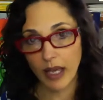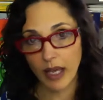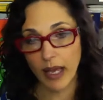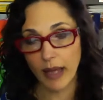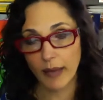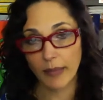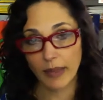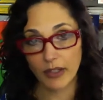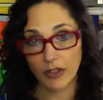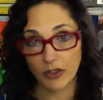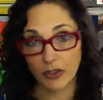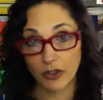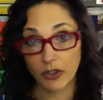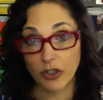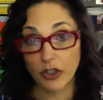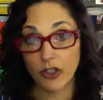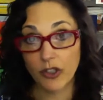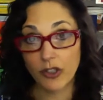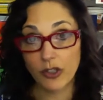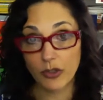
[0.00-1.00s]
And make
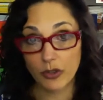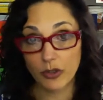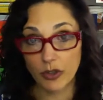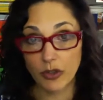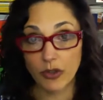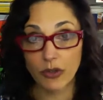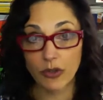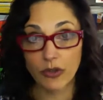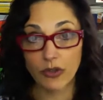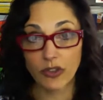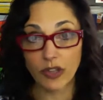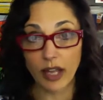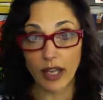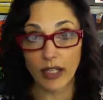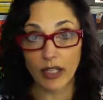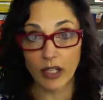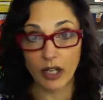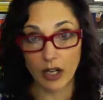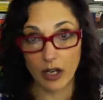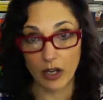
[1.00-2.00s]
sure you use
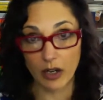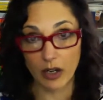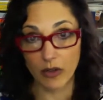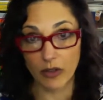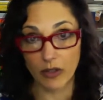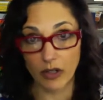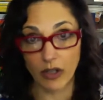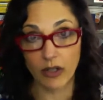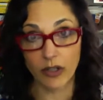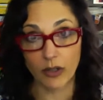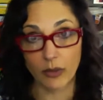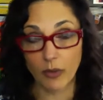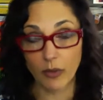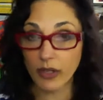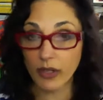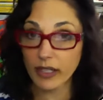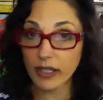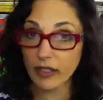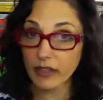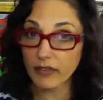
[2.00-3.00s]
that code, or you won't
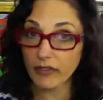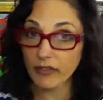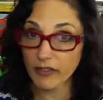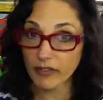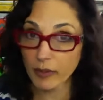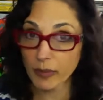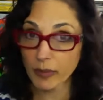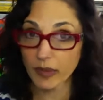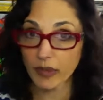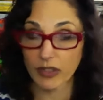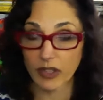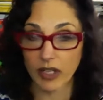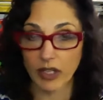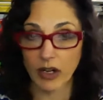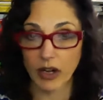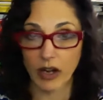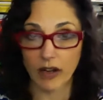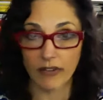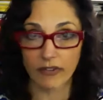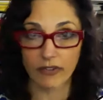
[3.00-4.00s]
get the 50%
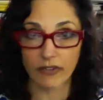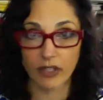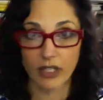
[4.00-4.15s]
off.